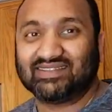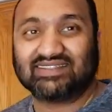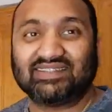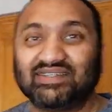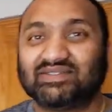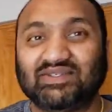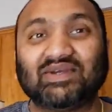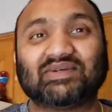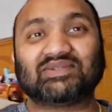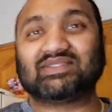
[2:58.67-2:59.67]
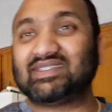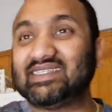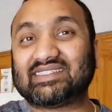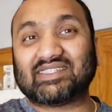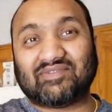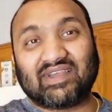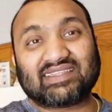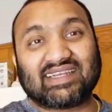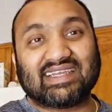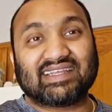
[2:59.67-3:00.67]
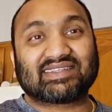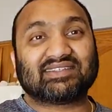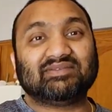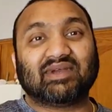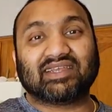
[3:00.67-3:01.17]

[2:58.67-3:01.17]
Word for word: No? No. It's the fact that I gotta clean my